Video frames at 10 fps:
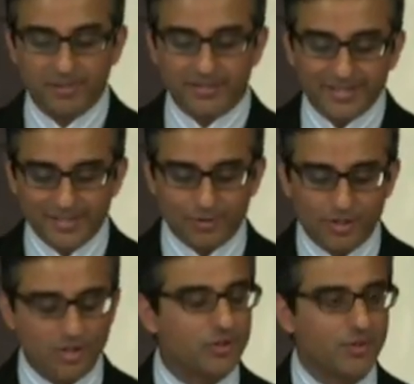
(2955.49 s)
But that's
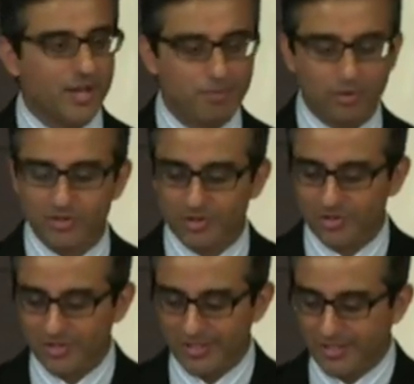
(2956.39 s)
actually not the one I'm most
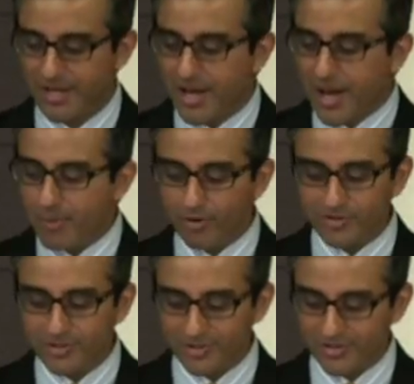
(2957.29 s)
interested in. I'm
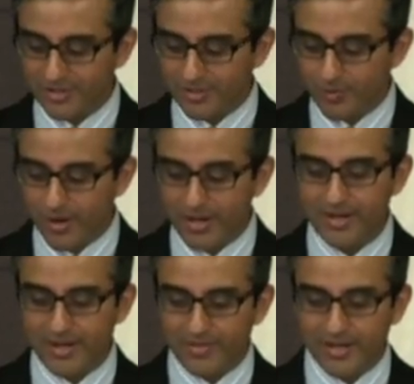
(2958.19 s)
most interested in the
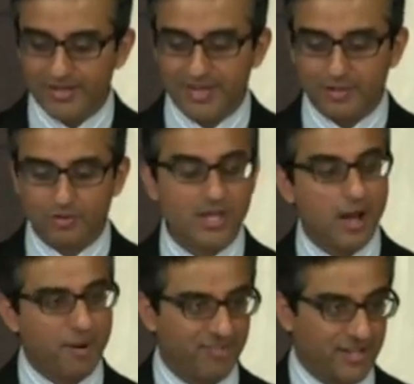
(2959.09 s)
one that is actually
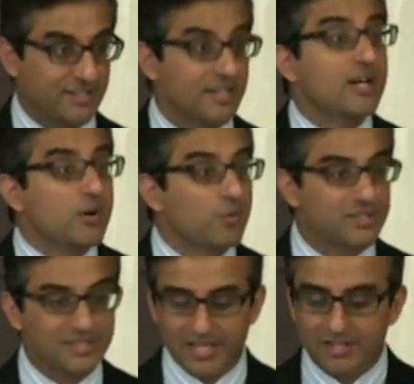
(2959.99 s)
above it,
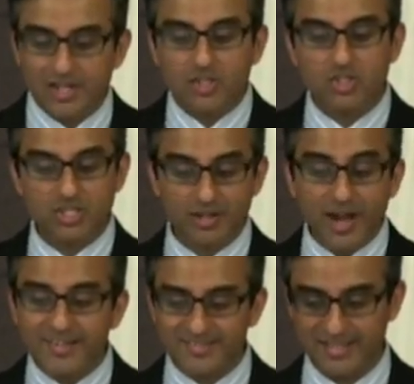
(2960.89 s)
which says
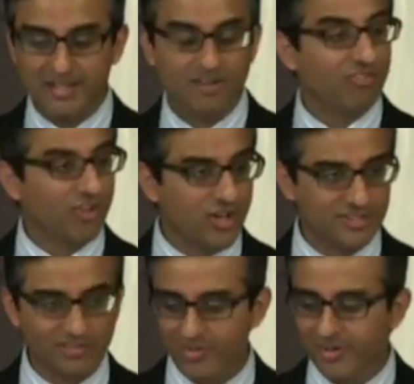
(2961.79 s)
Shirazi,
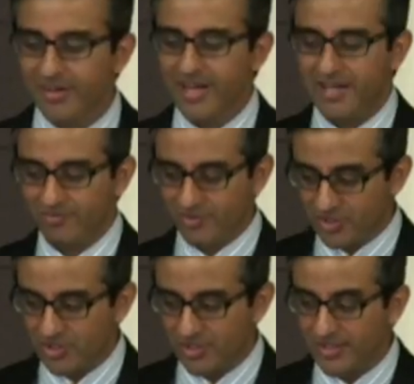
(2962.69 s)
philosopher and
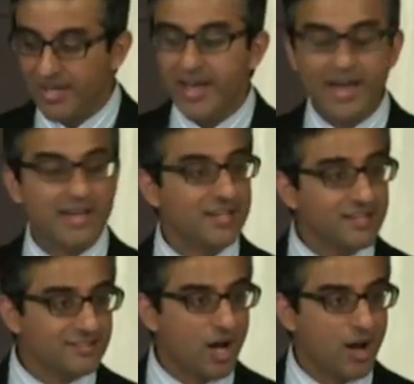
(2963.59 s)
physician, and
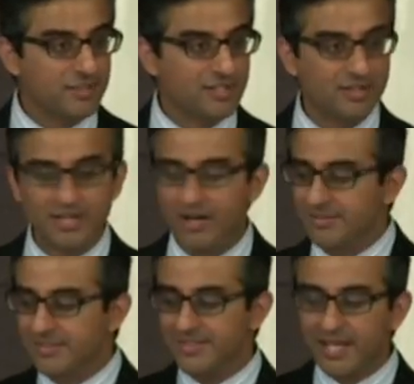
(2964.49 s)
his commentary
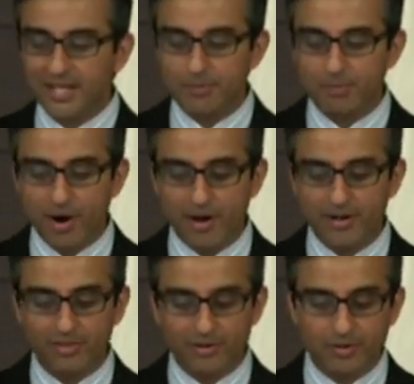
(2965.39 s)
on the second
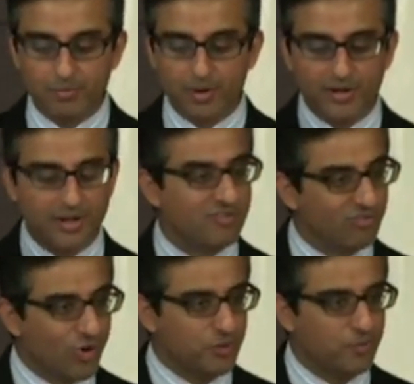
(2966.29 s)
part, third part, and
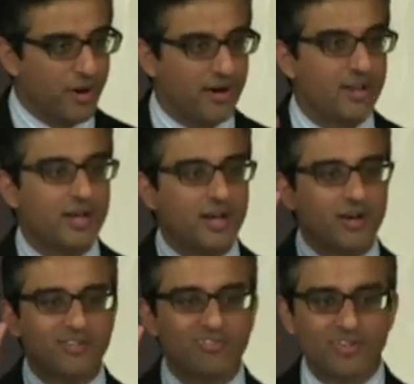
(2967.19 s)
fourth part
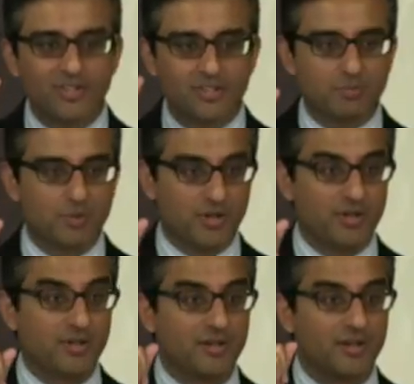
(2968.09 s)
of the first book
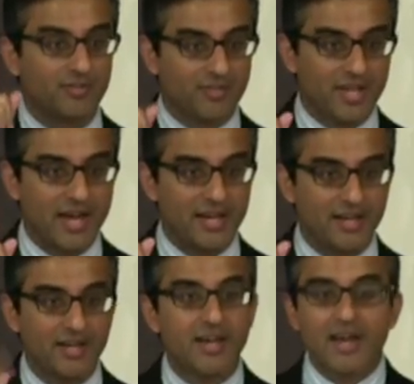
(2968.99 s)
of the
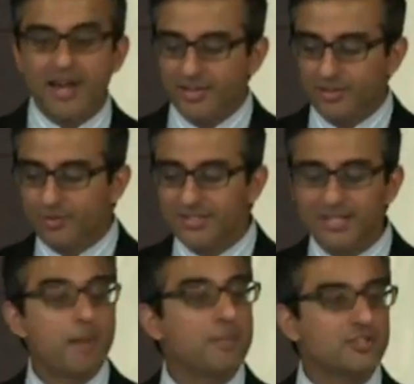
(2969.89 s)
canon. And the
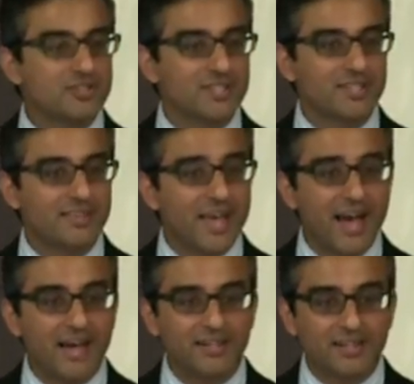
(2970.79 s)
reason I'm interested in
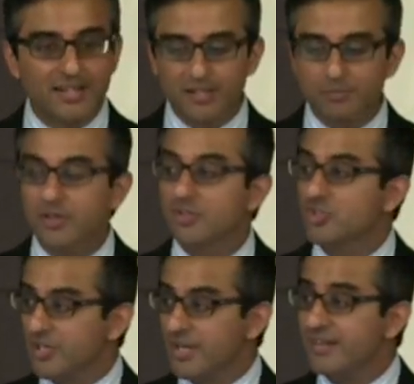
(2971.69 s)
that is
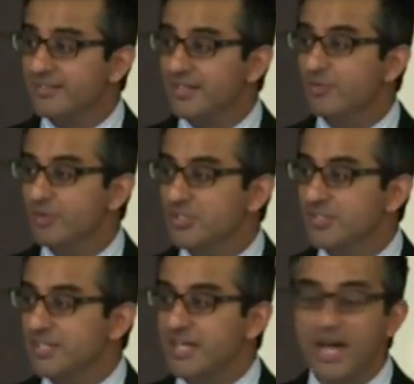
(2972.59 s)
because Shirazi, we
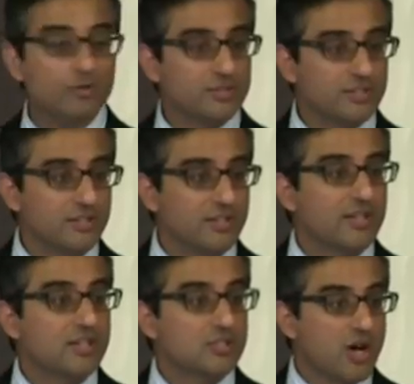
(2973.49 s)
just
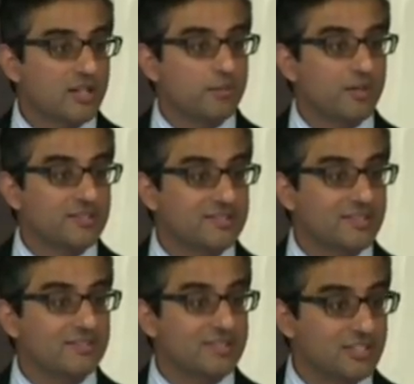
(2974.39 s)
encountered, talked about the
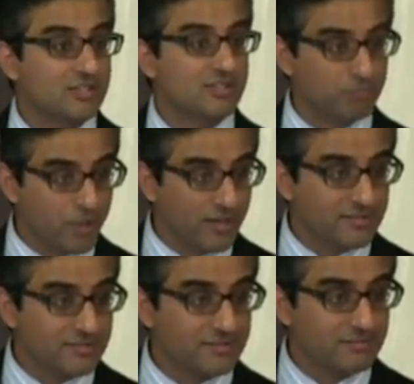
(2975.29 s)
six teachings of
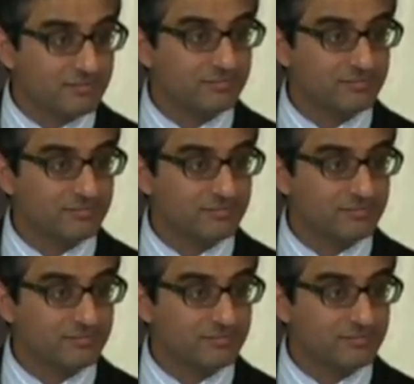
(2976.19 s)
Pulse.